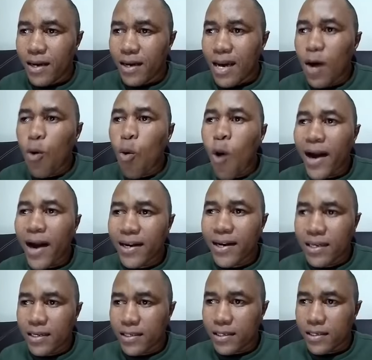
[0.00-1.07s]
a
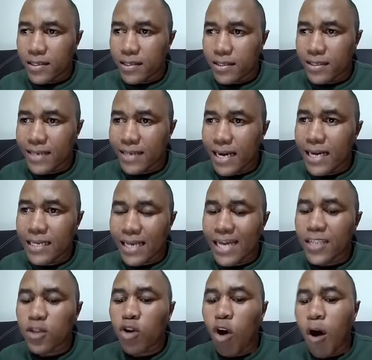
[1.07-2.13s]
worrying state
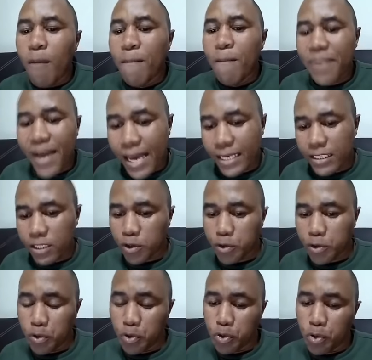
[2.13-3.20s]
as compared
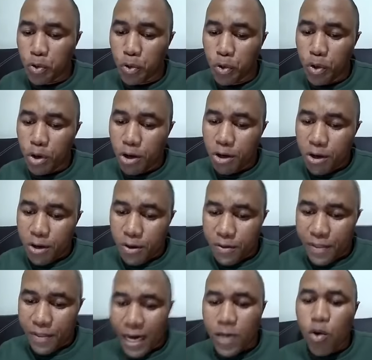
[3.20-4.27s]
to
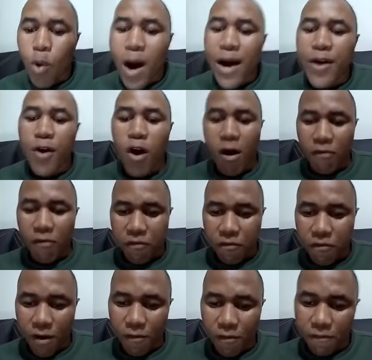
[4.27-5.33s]
that one of,
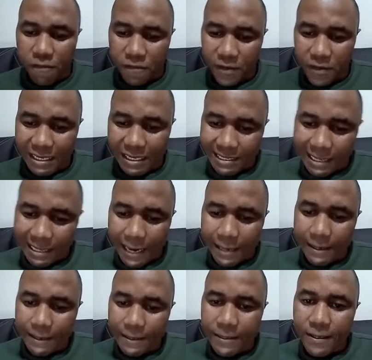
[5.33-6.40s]
of East
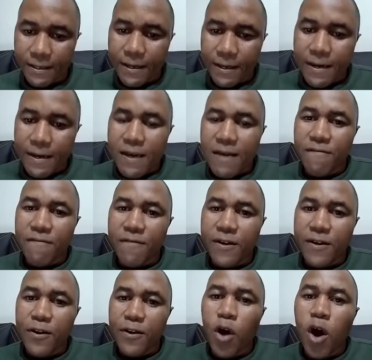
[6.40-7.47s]
London.
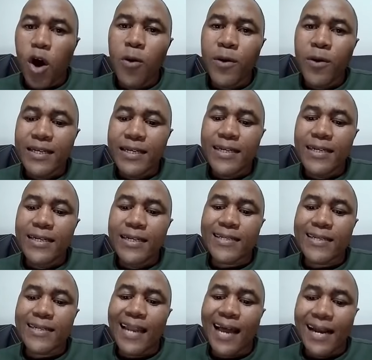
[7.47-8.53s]
Even though in
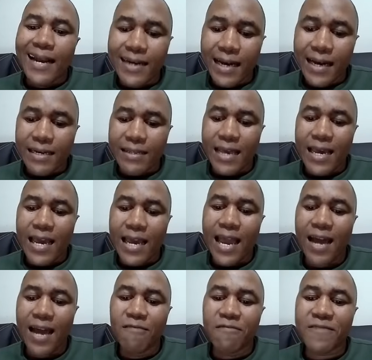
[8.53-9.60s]
East London they
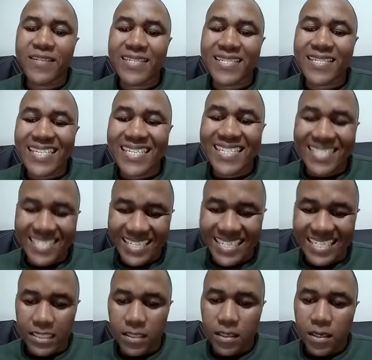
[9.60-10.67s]
have
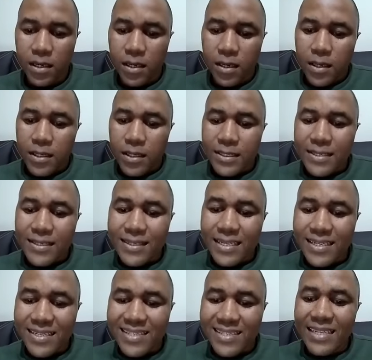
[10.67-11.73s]
16,
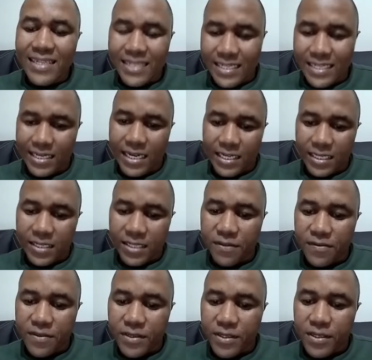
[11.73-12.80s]
16
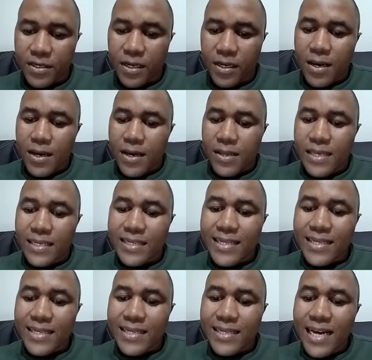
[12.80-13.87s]
detectives, the
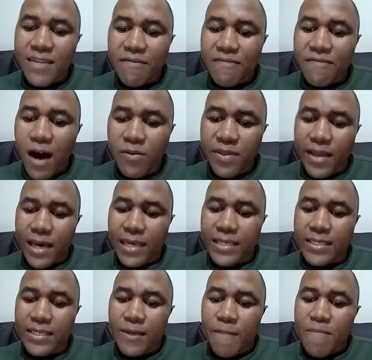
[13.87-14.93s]
study found that